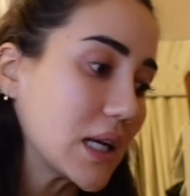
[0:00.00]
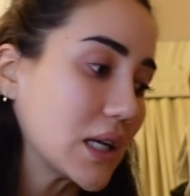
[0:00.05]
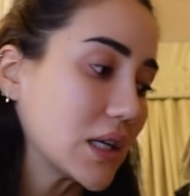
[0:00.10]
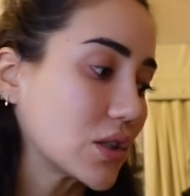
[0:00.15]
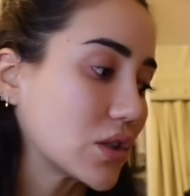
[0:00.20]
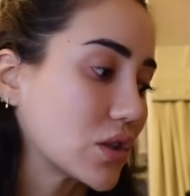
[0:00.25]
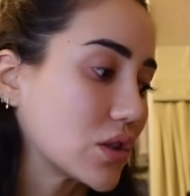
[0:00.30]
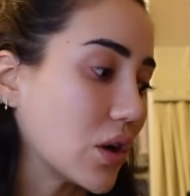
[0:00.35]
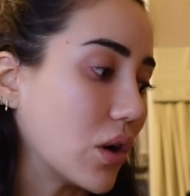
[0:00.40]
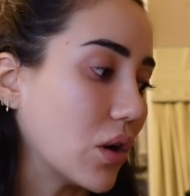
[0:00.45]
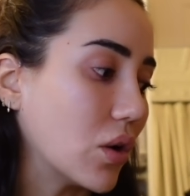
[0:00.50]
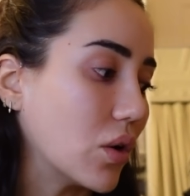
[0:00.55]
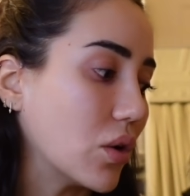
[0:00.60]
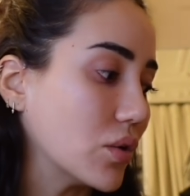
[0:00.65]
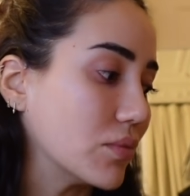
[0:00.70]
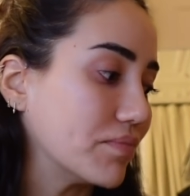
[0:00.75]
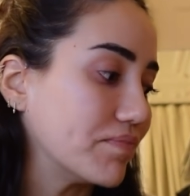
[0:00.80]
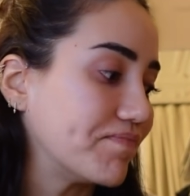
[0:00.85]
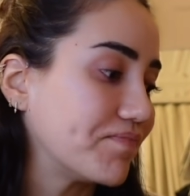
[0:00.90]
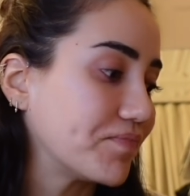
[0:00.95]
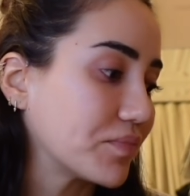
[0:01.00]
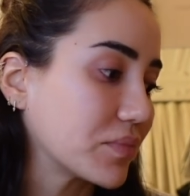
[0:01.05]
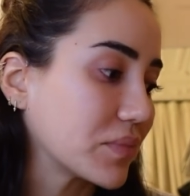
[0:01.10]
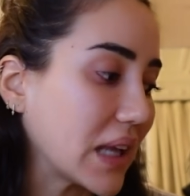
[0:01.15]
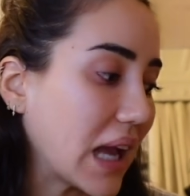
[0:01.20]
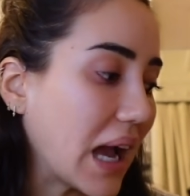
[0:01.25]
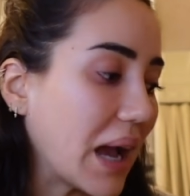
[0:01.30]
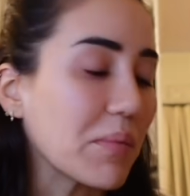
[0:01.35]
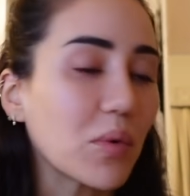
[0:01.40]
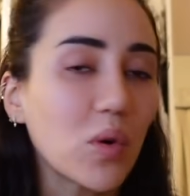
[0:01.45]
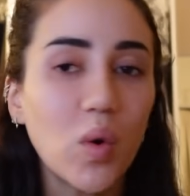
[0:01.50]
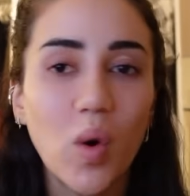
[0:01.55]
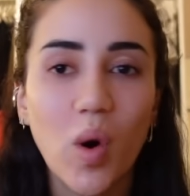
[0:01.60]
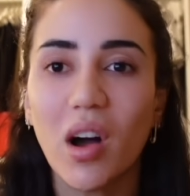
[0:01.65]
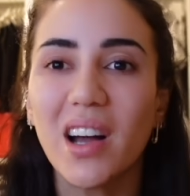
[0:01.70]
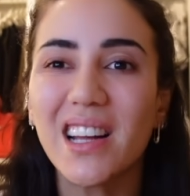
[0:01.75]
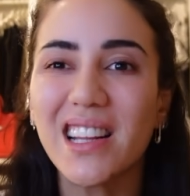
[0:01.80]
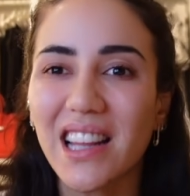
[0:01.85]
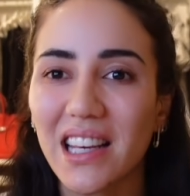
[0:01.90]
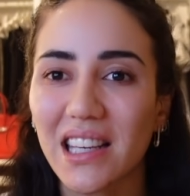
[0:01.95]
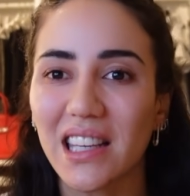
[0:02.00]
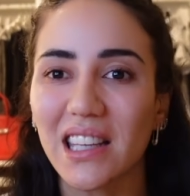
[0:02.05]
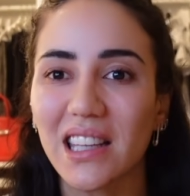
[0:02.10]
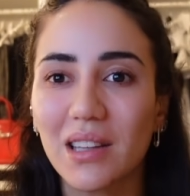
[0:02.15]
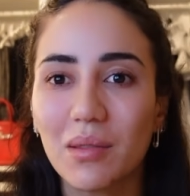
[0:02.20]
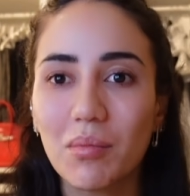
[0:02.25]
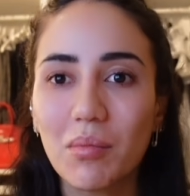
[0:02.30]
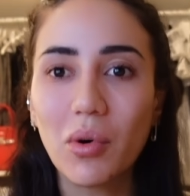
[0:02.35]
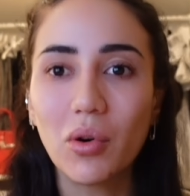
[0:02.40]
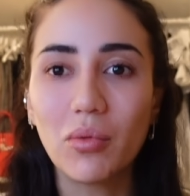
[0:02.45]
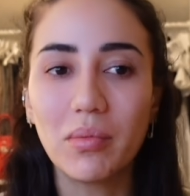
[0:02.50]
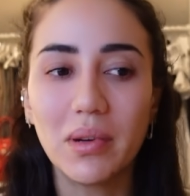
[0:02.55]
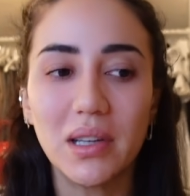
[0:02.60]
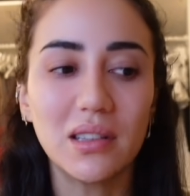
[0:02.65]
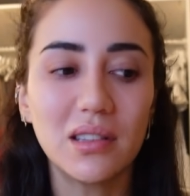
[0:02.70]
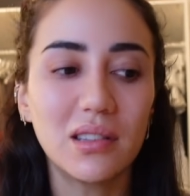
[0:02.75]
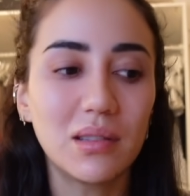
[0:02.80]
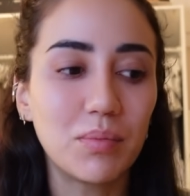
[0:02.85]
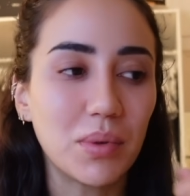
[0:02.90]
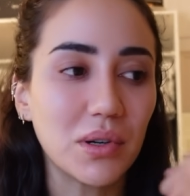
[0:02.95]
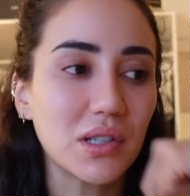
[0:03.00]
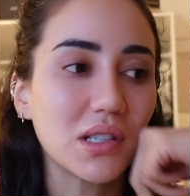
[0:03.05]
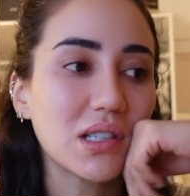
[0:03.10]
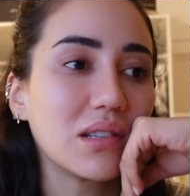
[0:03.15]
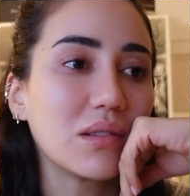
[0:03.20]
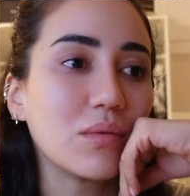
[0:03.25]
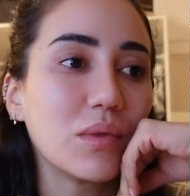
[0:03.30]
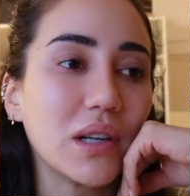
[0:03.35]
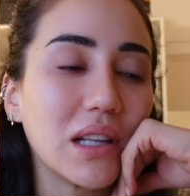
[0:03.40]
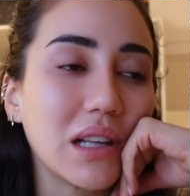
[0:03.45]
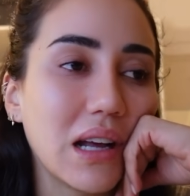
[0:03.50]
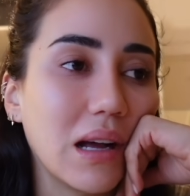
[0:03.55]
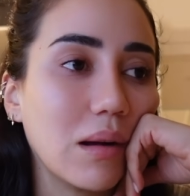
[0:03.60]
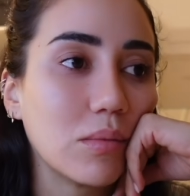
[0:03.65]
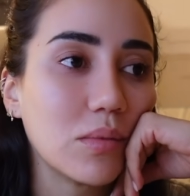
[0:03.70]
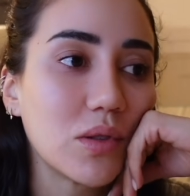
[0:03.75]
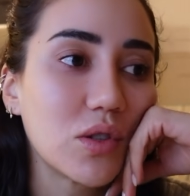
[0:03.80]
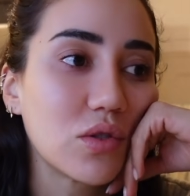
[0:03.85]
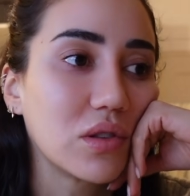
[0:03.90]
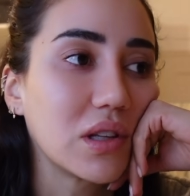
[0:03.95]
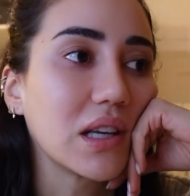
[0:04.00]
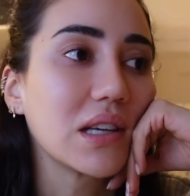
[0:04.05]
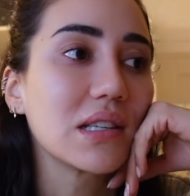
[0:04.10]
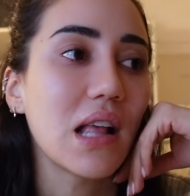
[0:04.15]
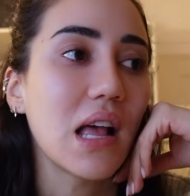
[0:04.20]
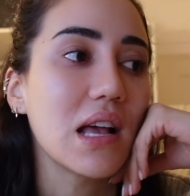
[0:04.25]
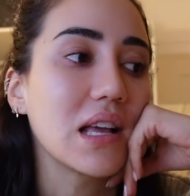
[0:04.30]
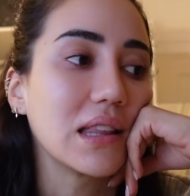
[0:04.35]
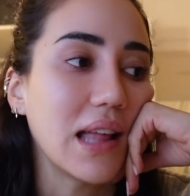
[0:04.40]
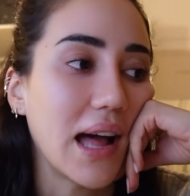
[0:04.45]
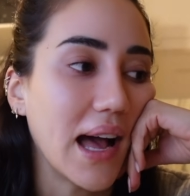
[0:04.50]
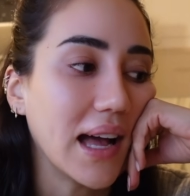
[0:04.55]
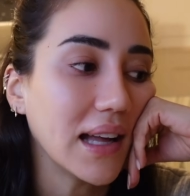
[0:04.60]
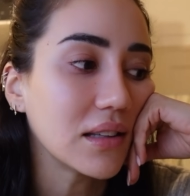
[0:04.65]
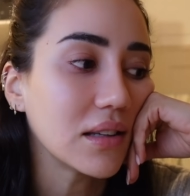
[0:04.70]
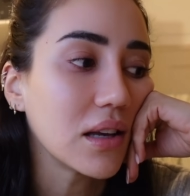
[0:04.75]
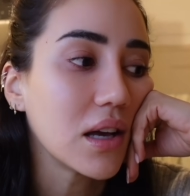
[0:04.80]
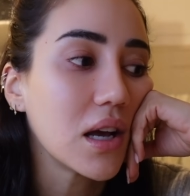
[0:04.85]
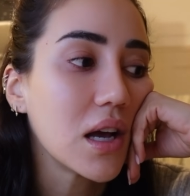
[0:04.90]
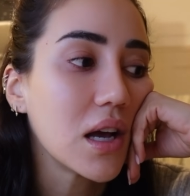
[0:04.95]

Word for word: So I'm quite like in the moment person when it comes to things like that.